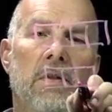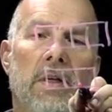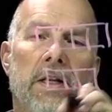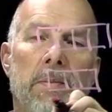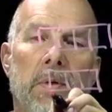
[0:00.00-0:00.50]

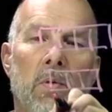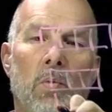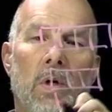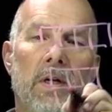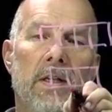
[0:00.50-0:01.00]
and I put
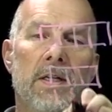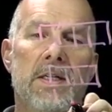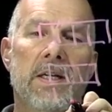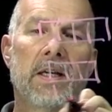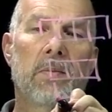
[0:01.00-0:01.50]
1 in the
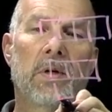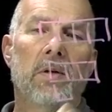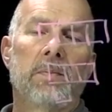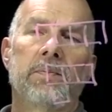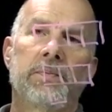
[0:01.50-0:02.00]
second row.
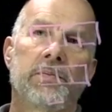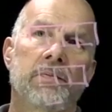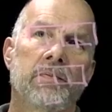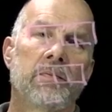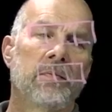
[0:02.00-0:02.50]

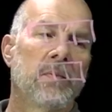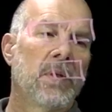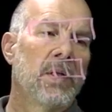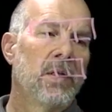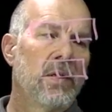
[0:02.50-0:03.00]

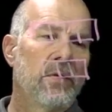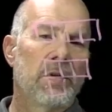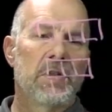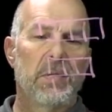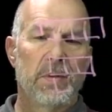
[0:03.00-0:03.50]
For
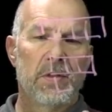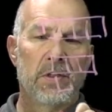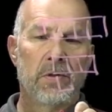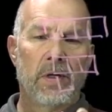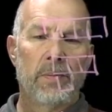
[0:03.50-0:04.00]
2 and
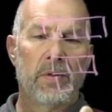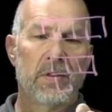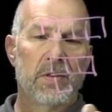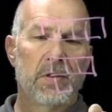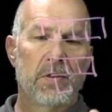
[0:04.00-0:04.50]
2, I
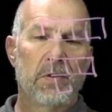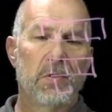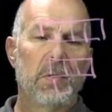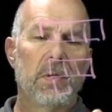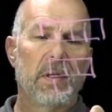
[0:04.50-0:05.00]
put
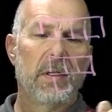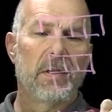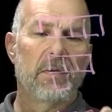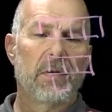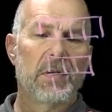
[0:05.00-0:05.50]
2 in
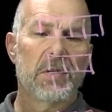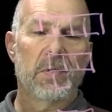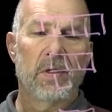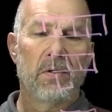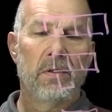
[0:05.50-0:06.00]
the first
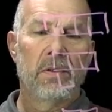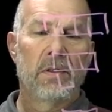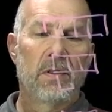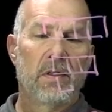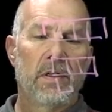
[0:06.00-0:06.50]
row
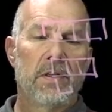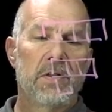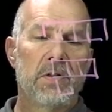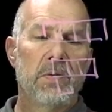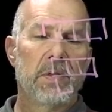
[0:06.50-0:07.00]
and
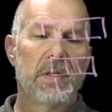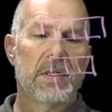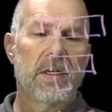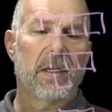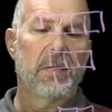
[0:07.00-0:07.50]
2 in the
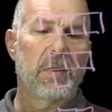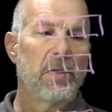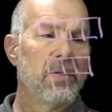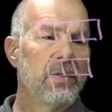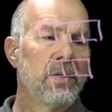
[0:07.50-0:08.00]
second row.
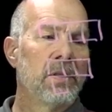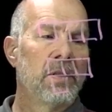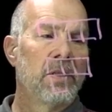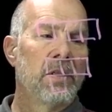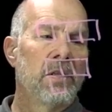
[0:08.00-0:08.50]

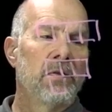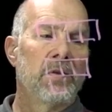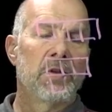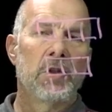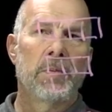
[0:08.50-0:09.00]
For
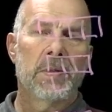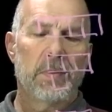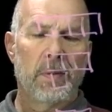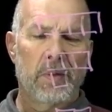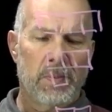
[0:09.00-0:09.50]
2 plus
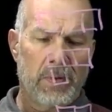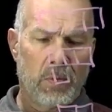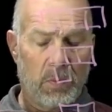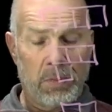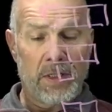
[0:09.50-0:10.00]
1
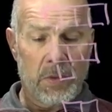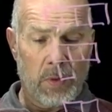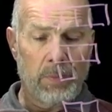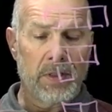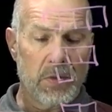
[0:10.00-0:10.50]
plus
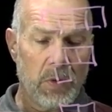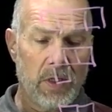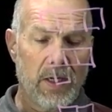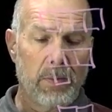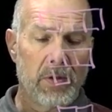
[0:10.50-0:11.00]
1 plus
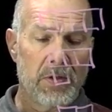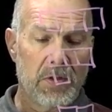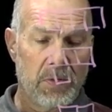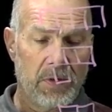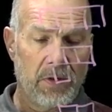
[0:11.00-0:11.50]
1, I put
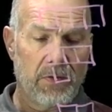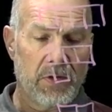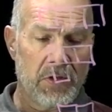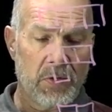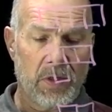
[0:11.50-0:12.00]
2 in the
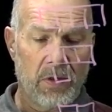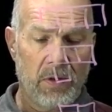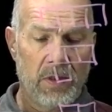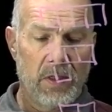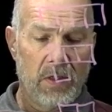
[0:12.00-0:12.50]
first row,
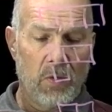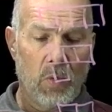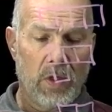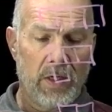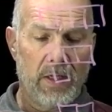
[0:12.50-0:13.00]

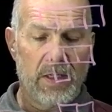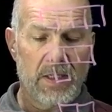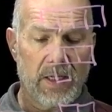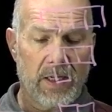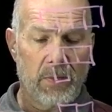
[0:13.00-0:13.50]
1 in the
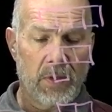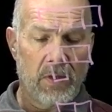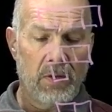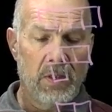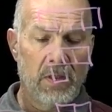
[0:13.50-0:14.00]
second
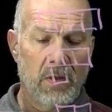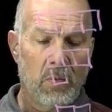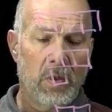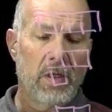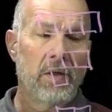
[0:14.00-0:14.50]
row,
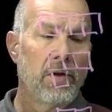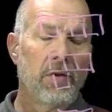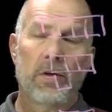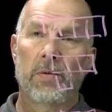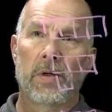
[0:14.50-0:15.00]
1 in the
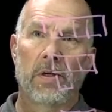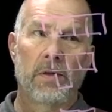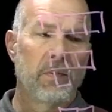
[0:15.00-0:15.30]
third row.